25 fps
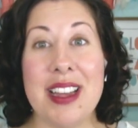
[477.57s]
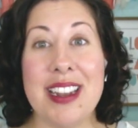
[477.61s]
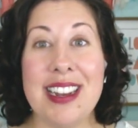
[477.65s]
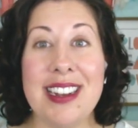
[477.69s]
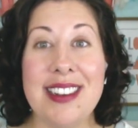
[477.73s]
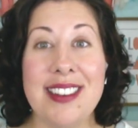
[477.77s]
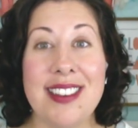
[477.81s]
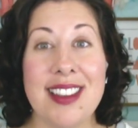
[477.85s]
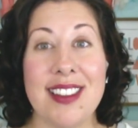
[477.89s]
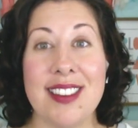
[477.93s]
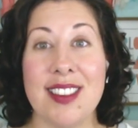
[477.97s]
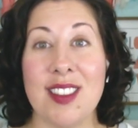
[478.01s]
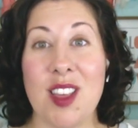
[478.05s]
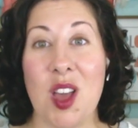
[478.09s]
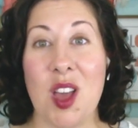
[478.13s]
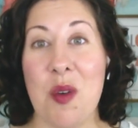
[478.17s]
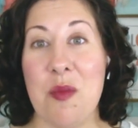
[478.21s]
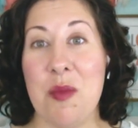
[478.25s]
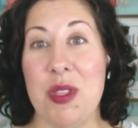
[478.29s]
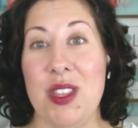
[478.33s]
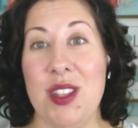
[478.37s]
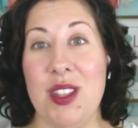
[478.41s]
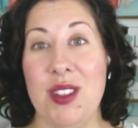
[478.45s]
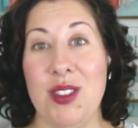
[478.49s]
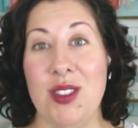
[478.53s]
But it does
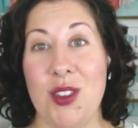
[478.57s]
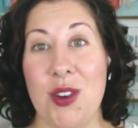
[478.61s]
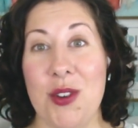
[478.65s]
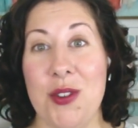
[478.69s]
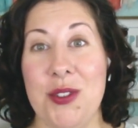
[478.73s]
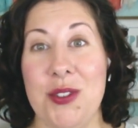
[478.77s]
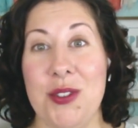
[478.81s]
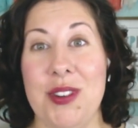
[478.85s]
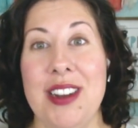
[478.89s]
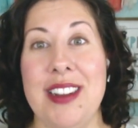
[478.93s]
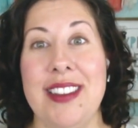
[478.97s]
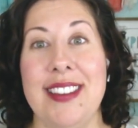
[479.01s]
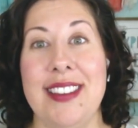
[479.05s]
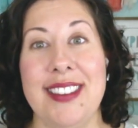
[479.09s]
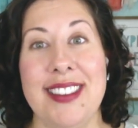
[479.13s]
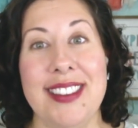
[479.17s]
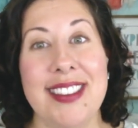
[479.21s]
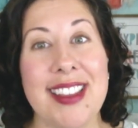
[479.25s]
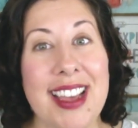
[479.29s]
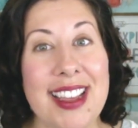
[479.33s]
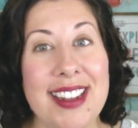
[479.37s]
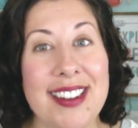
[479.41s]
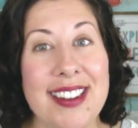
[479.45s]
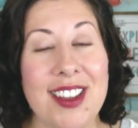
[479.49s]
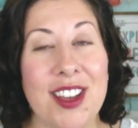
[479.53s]
come with its own
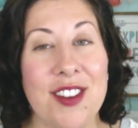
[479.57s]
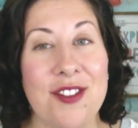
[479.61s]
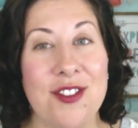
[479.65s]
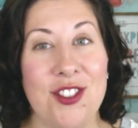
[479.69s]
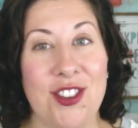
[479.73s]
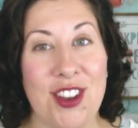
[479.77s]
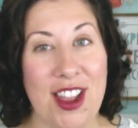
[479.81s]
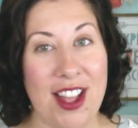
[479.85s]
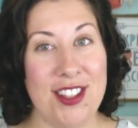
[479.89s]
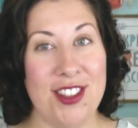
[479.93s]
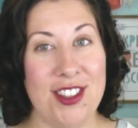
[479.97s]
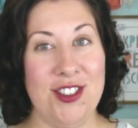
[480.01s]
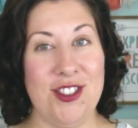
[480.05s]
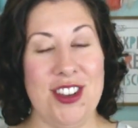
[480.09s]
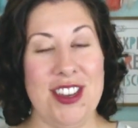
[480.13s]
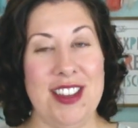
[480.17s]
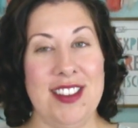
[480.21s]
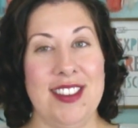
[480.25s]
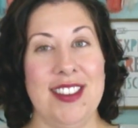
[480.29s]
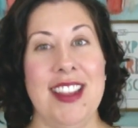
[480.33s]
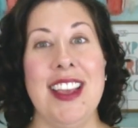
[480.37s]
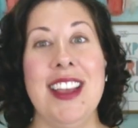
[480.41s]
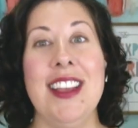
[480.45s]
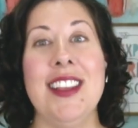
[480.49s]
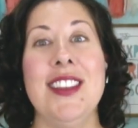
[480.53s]
set of
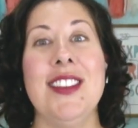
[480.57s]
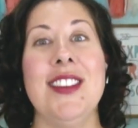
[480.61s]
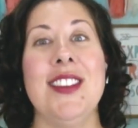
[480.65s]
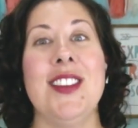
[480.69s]
challenges.